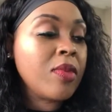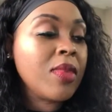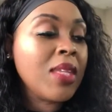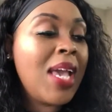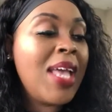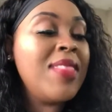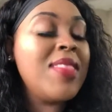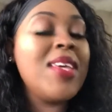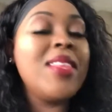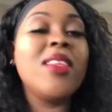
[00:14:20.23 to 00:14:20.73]

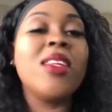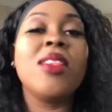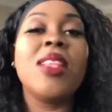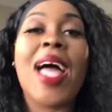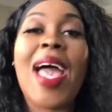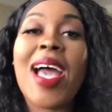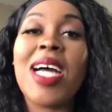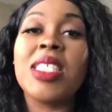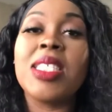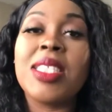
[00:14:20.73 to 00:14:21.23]
And then the
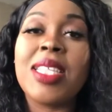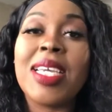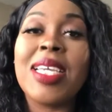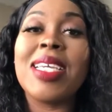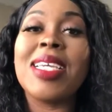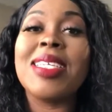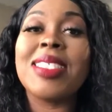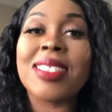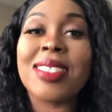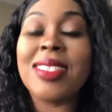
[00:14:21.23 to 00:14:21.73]
last thing
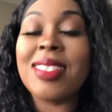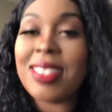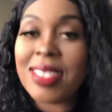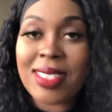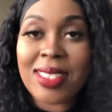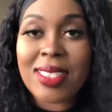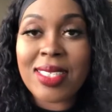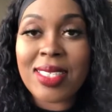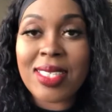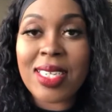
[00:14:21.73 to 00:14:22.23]
is
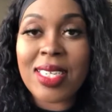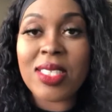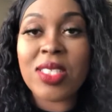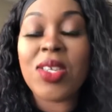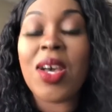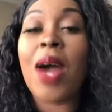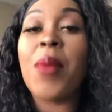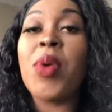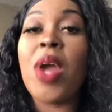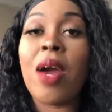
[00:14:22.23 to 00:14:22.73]
consistency.
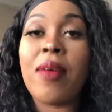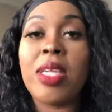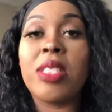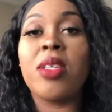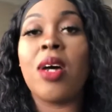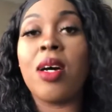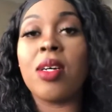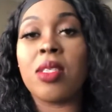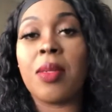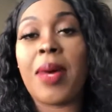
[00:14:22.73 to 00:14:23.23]
So we already
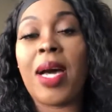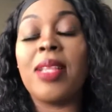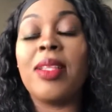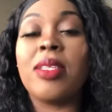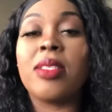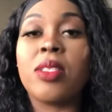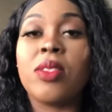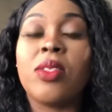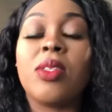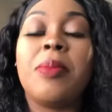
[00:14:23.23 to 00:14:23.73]
talked about
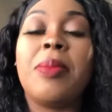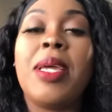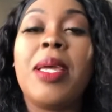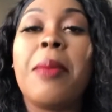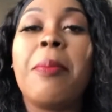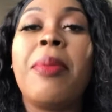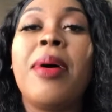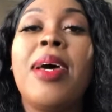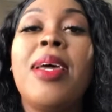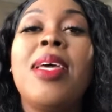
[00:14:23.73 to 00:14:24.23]
this a little bit,
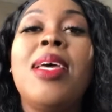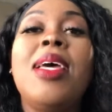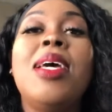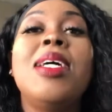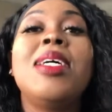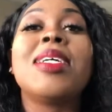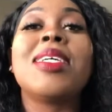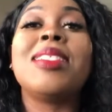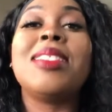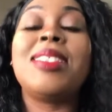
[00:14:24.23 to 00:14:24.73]
but
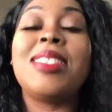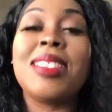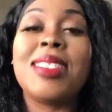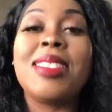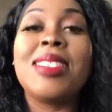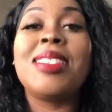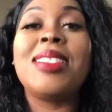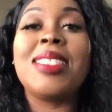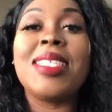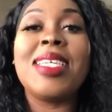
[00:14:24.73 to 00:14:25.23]

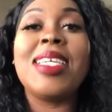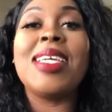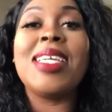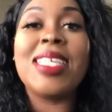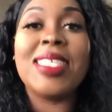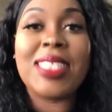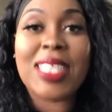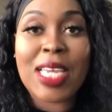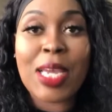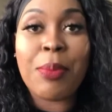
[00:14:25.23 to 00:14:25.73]
consistency
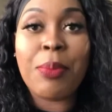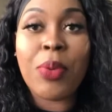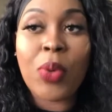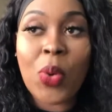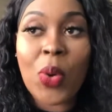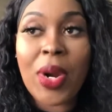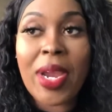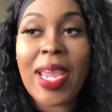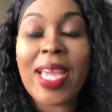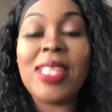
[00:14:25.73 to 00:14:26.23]
is
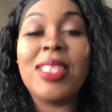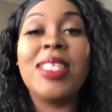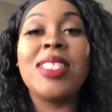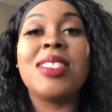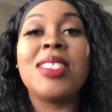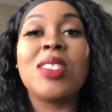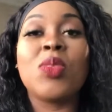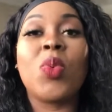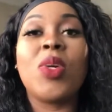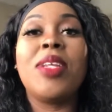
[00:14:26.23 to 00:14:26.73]
important. This
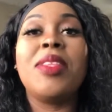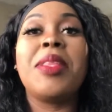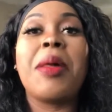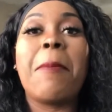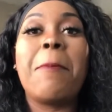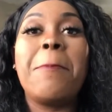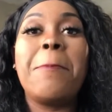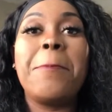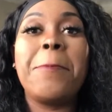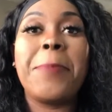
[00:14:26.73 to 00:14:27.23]
is one of the
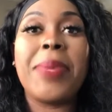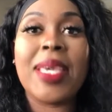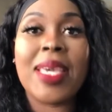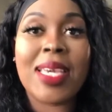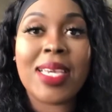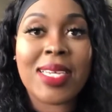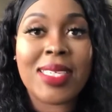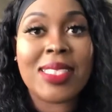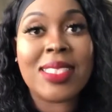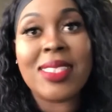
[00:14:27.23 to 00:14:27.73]

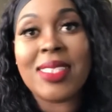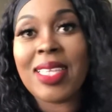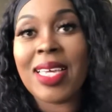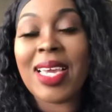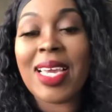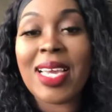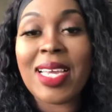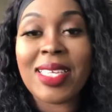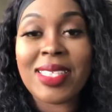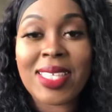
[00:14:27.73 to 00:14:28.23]
biggest
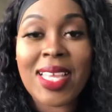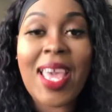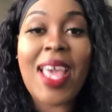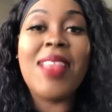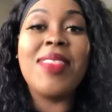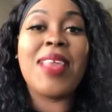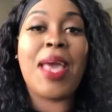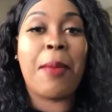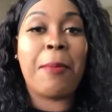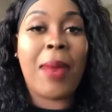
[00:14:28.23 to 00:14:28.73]
things
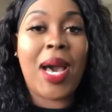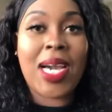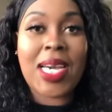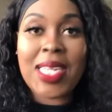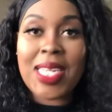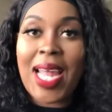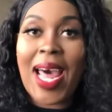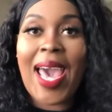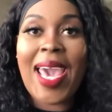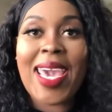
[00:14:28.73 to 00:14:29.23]
that my
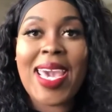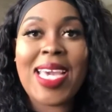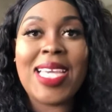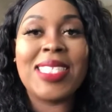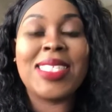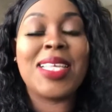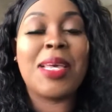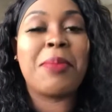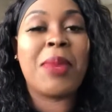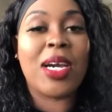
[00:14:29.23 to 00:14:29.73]

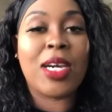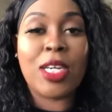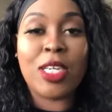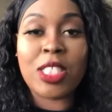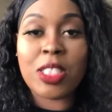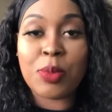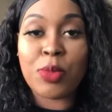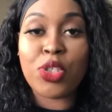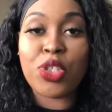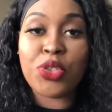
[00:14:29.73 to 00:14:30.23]
clients and my
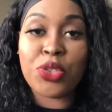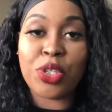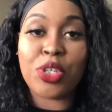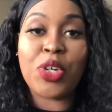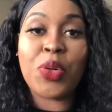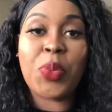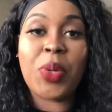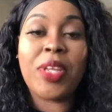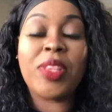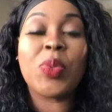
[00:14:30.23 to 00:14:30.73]
customers struggle
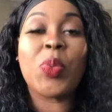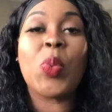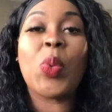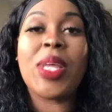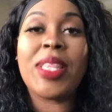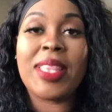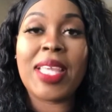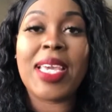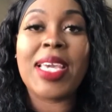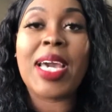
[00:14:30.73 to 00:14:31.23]
with
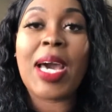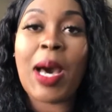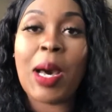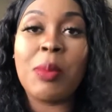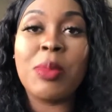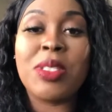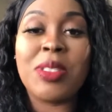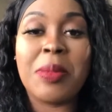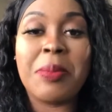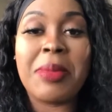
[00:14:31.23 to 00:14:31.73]
when they come
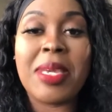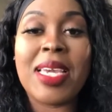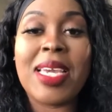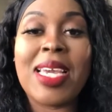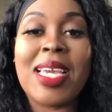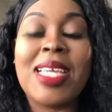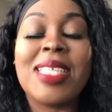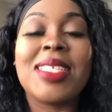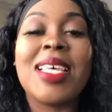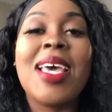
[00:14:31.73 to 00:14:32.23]
to me,
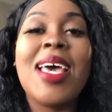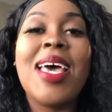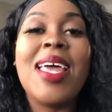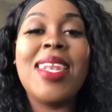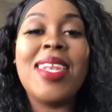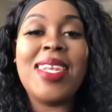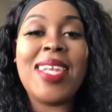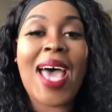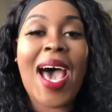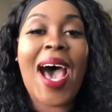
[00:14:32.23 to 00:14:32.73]
is
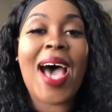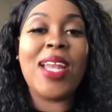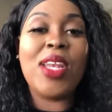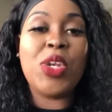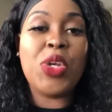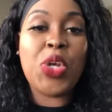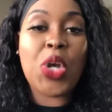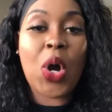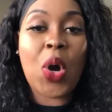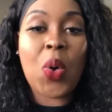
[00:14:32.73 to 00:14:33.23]
not
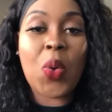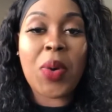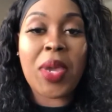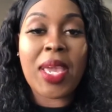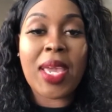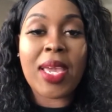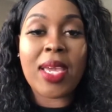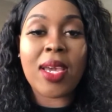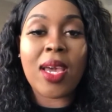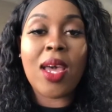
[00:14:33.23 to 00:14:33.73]

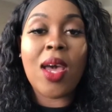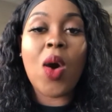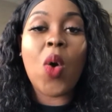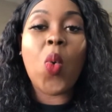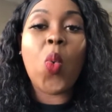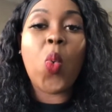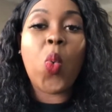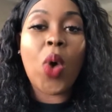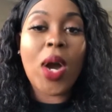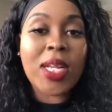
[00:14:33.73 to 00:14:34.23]
knowing
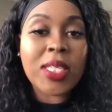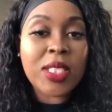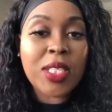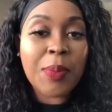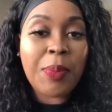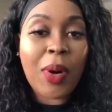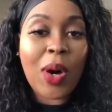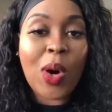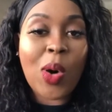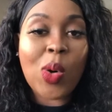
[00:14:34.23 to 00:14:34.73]
what to
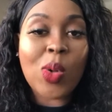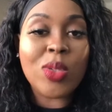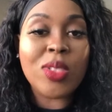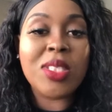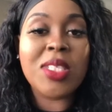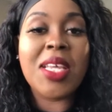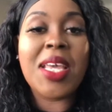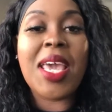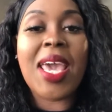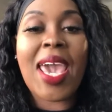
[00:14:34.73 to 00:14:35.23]
post
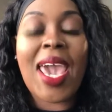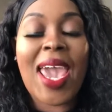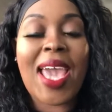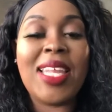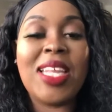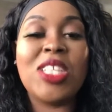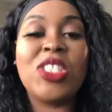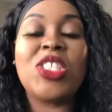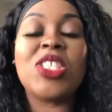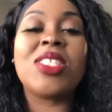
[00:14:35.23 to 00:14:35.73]
and
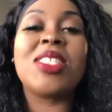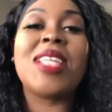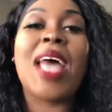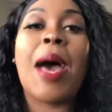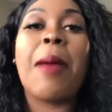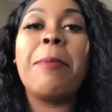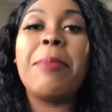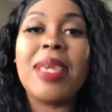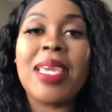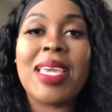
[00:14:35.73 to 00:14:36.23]
they're just
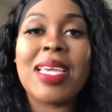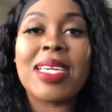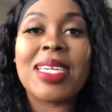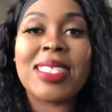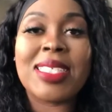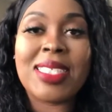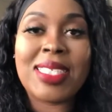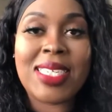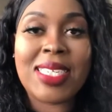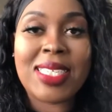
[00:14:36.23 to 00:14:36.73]
not being
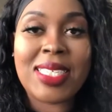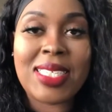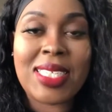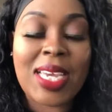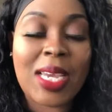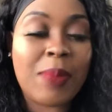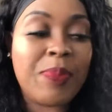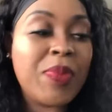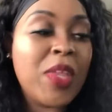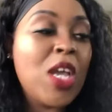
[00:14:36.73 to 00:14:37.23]

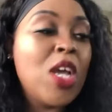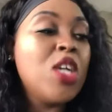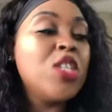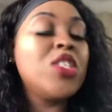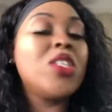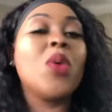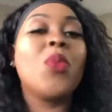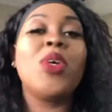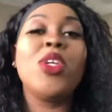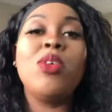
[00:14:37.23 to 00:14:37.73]
consistent.
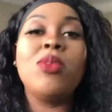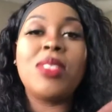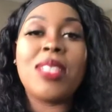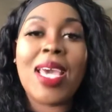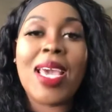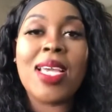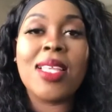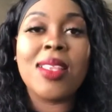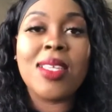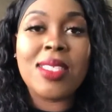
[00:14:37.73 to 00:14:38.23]
So when you
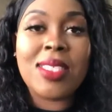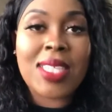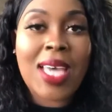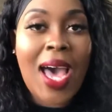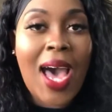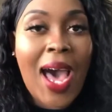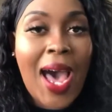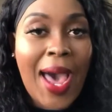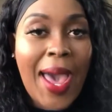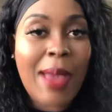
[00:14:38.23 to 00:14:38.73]
take the
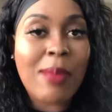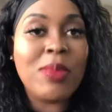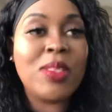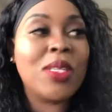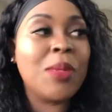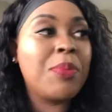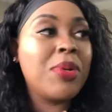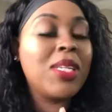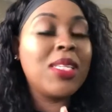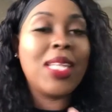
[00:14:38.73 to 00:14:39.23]
time to
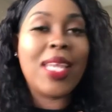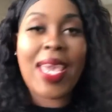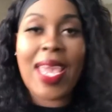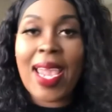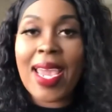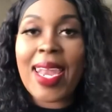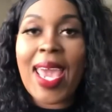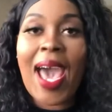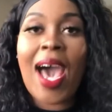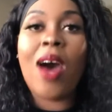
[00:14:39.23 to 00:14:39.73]

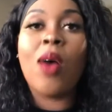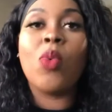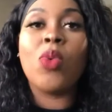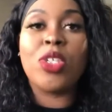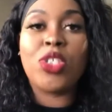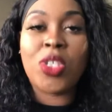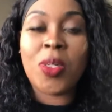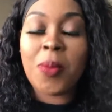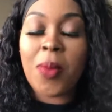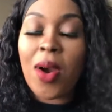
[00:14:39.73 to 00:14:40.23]
plan out
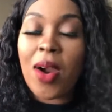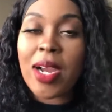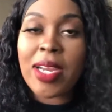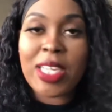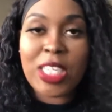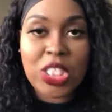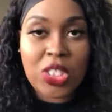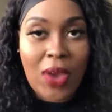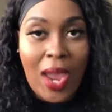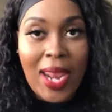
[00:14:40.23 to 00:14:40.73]
what your
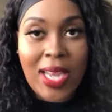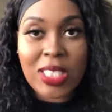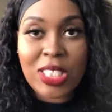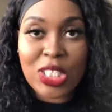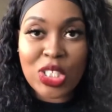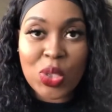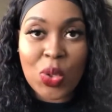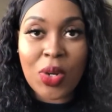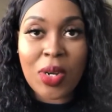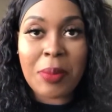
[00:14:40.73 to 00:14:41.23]
marketing strategy
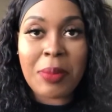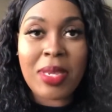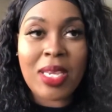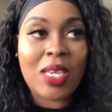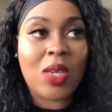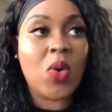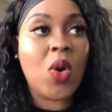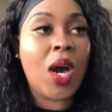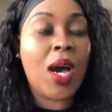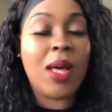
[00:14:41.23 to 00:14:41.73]
is going to
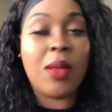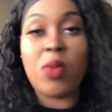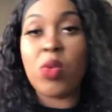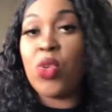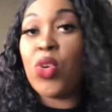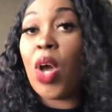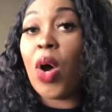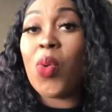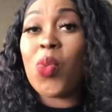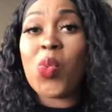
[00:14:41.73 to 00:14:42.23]
be,
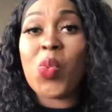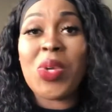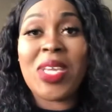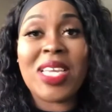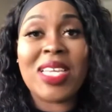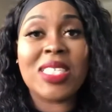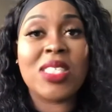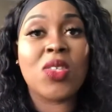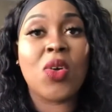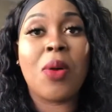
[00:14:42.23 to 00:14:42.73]

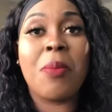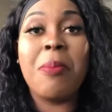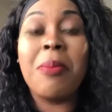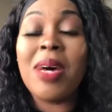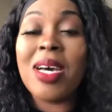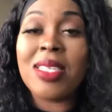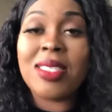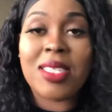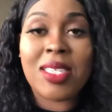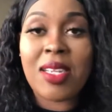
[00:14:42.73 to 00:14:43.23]
weeks or
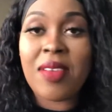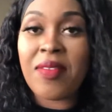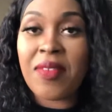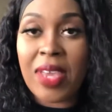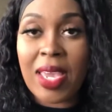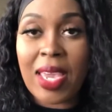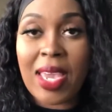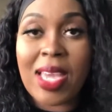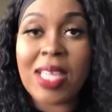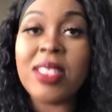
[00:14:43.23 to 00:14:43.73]
months in
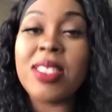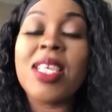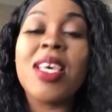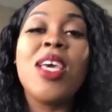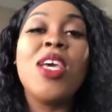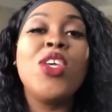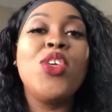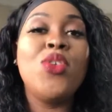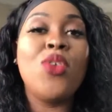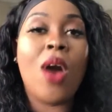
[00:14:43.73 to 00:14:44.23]
advance,
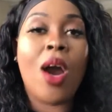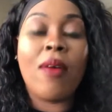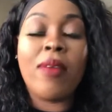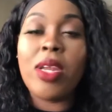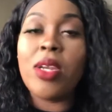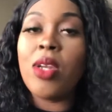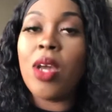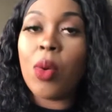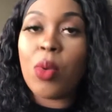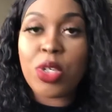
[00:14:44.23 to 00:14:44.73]
you already
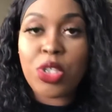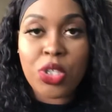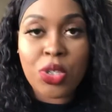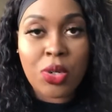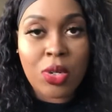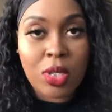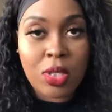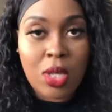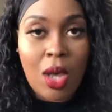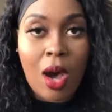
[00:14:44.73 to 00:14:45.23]
know what you're
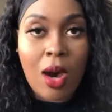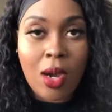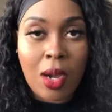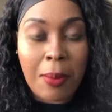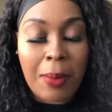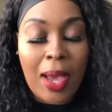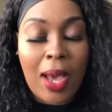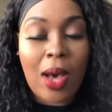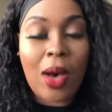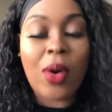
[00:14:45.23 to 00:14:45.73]
going to talk
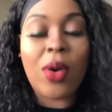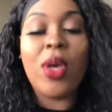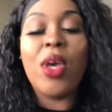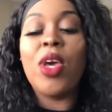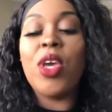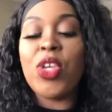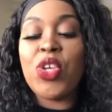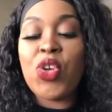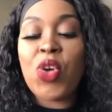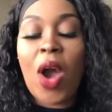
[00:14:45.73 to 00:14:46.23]
about.
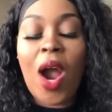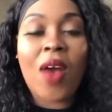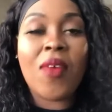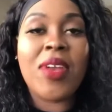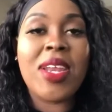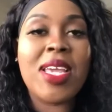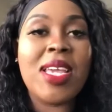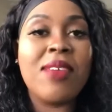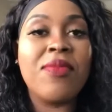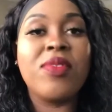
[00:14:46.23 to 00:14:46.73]
You
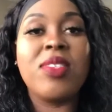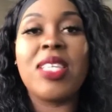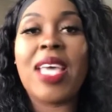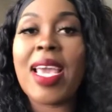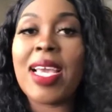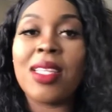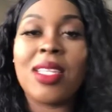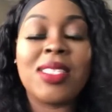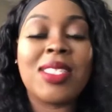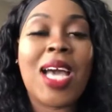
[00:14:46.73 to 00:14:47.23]
already
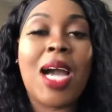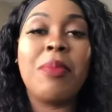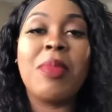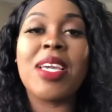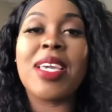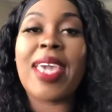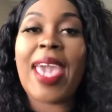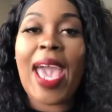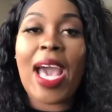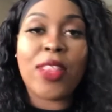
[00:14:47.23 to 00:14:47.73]
taken the time to
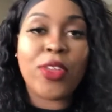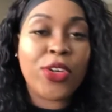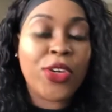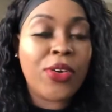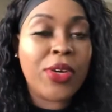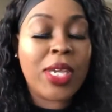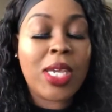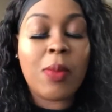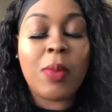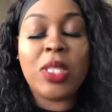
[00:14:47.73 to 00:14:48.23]
gather your
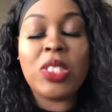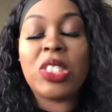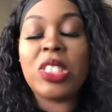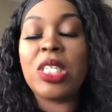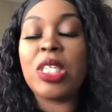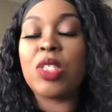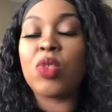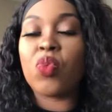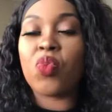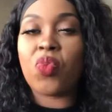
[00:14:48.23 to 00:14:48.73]

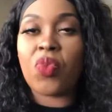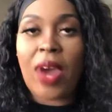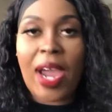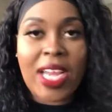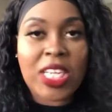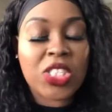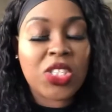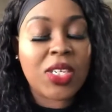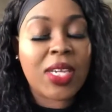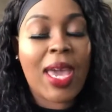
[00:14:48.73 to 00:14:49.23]
images,
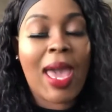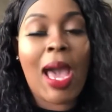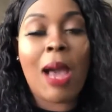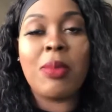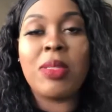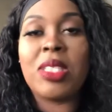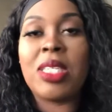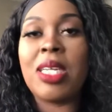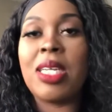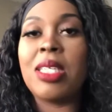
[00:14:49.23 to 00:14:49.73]
write your
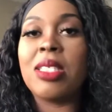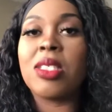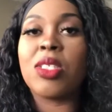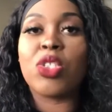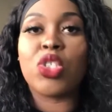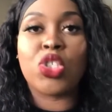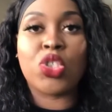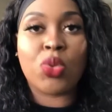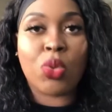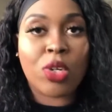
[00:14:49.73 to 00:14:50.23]
captions,
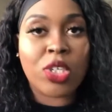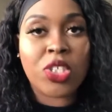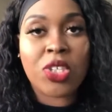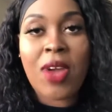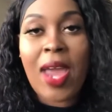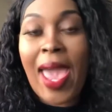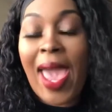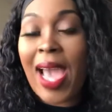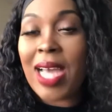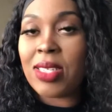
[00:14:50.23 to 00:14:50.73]
source your
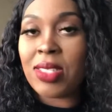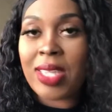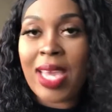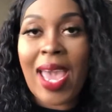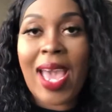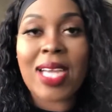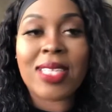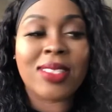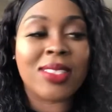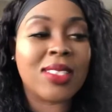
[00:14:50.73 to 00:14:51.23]

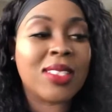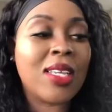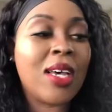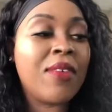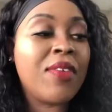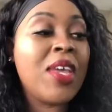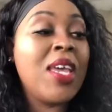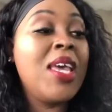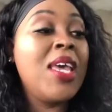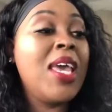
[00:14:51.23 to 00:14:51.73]
hashtags and
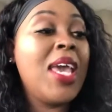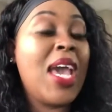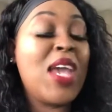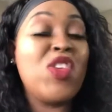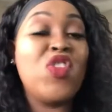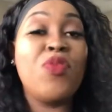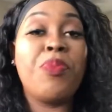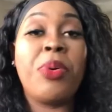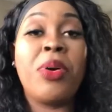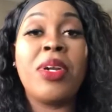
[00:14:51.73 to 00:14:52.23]
stuff, and
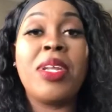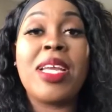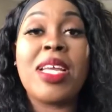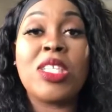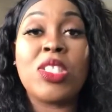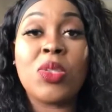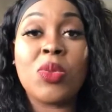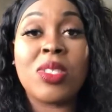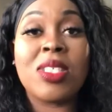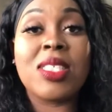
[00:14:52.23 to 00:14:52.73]
you put it
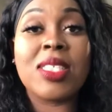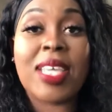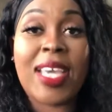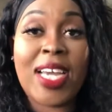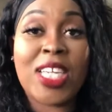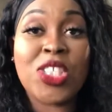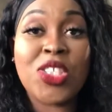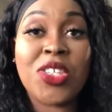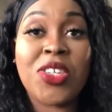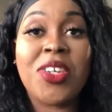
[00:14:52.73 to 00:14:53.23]
into a
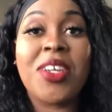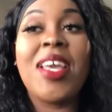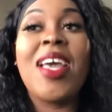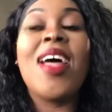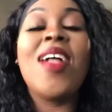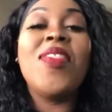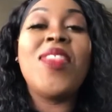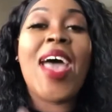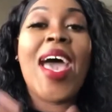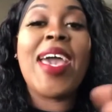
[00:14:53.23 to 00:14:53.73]
scheduler.
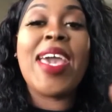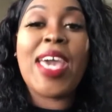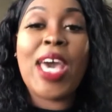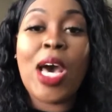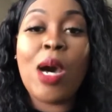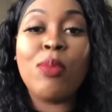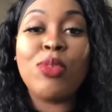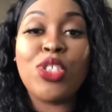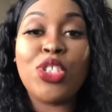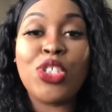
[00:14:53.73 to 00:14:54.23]
That
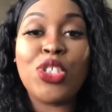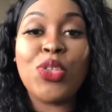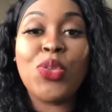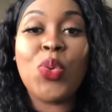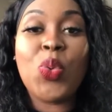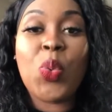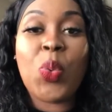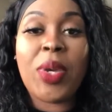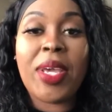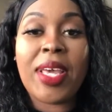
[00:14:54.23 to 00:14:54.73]
helps you
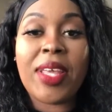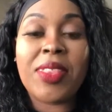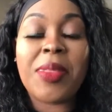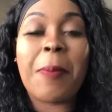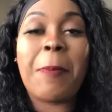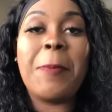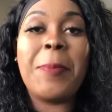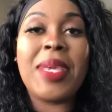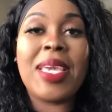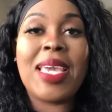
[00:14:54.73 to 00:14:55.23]

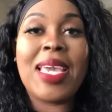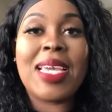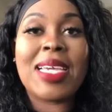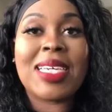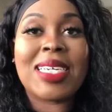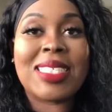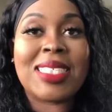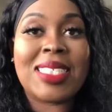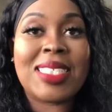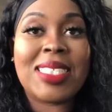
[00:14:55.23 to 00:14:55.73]
with being
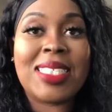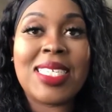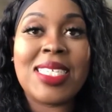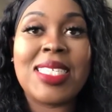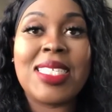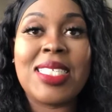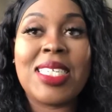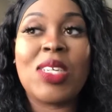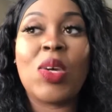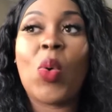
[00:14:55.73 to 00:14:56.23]

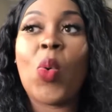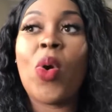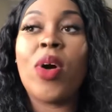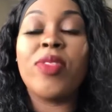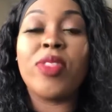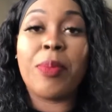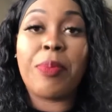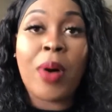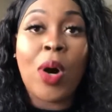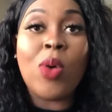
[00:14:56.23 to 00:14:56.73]
consistent on
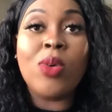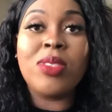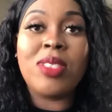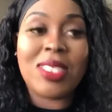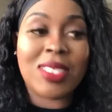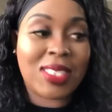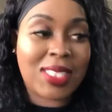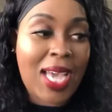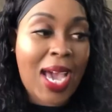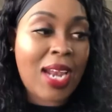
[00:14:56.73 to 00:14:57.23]
the
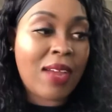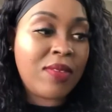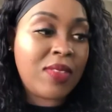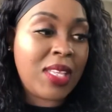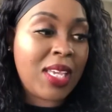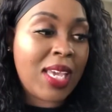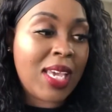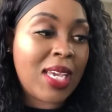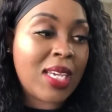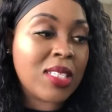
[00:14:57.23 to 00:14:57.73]
posting side of
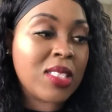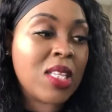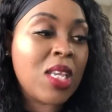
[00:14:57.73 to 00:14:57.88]
things.